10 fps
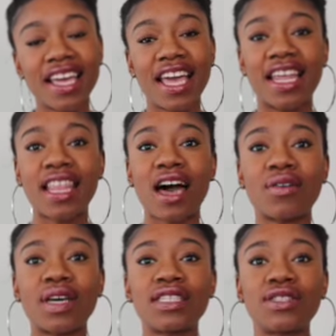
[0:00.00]
and
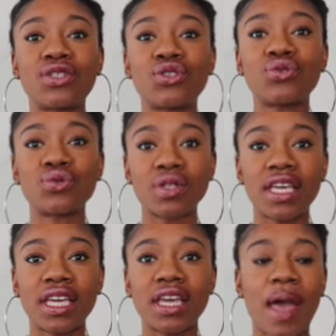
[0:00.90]
allow us to
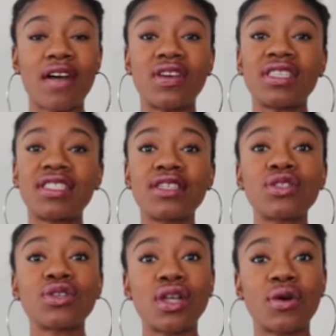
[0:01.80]
truly have a
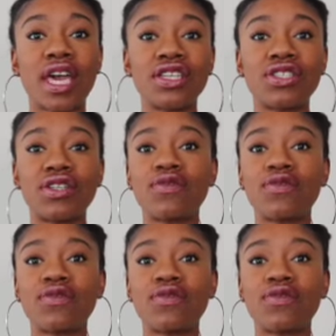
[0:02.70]
centered location